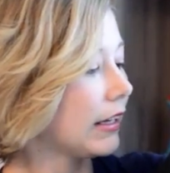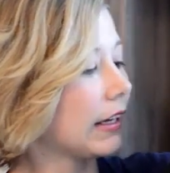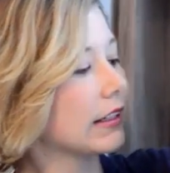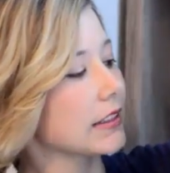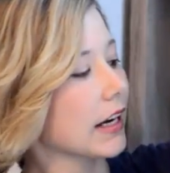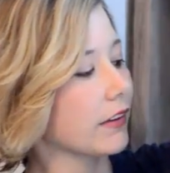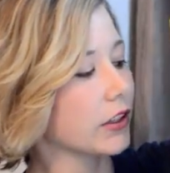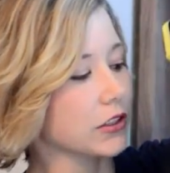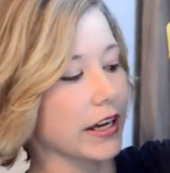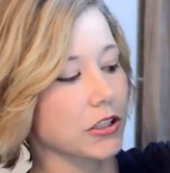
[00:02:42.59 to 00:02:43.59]
Inside
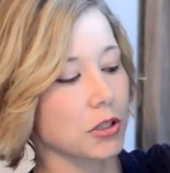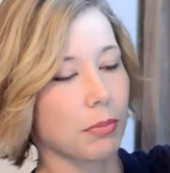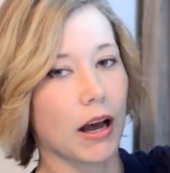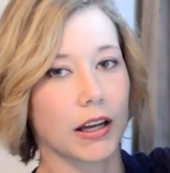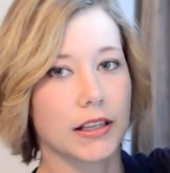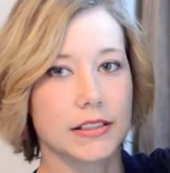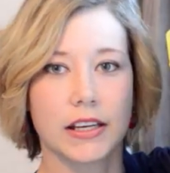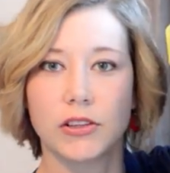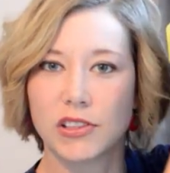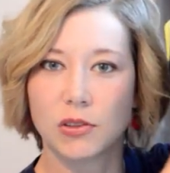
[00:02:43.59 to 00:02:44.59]
there's extra pockets. I
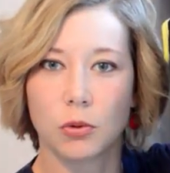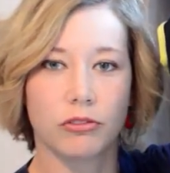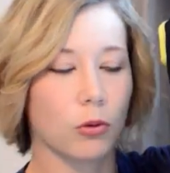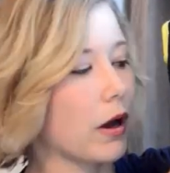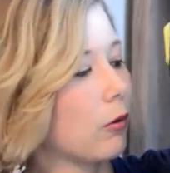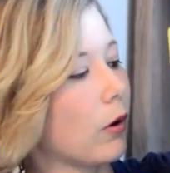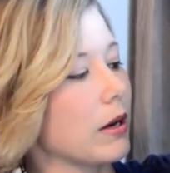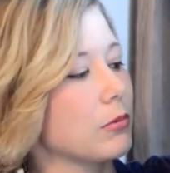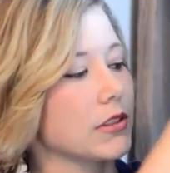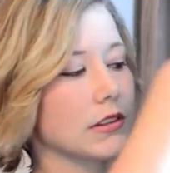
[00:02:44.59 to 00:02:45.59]
use this one for wet
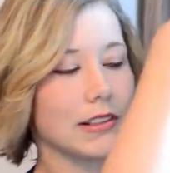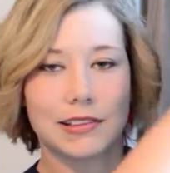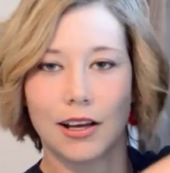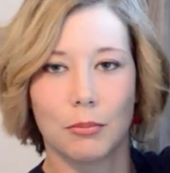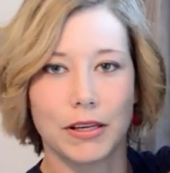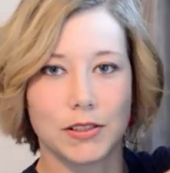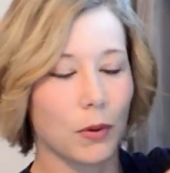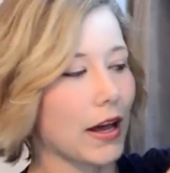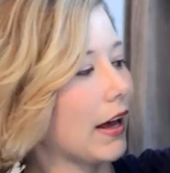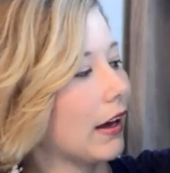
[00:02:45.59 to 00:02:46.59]
wipes. This is all my
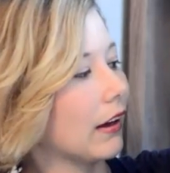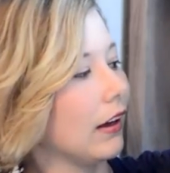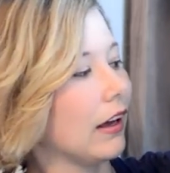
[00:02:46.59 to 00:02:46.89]
swag.